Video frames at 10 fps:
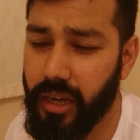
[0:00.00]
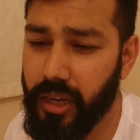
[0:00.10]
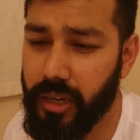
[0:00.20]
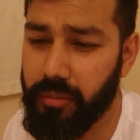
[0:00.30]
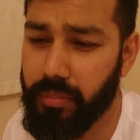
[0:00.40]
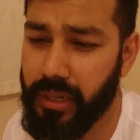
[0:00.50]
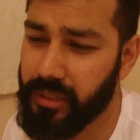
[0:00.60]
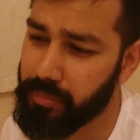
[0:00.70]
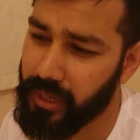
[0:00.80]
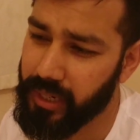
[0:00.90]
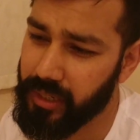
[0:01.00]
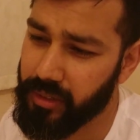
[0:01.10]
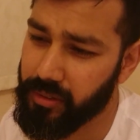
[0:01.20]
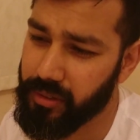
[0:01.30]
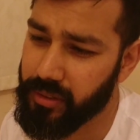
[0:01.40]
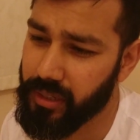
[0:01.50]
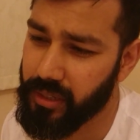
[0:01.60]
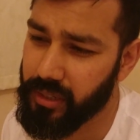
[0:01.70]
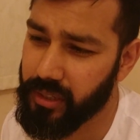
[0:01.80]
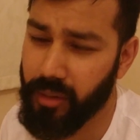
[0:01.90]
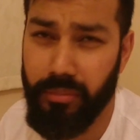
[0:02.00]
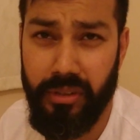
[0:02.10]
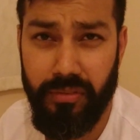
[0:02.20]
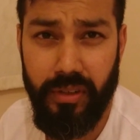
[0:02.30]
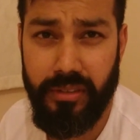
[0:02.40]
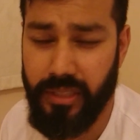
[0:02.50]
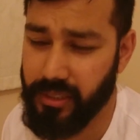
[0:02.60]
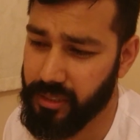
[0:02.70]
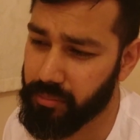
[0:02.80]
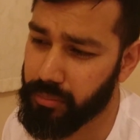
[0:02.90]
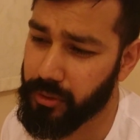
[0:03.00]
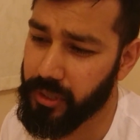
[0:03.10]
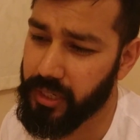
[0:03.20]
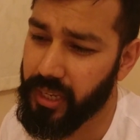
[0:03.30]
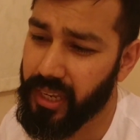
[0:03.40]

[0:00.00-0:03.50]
but I did play it on a Game Boy Advance at some point.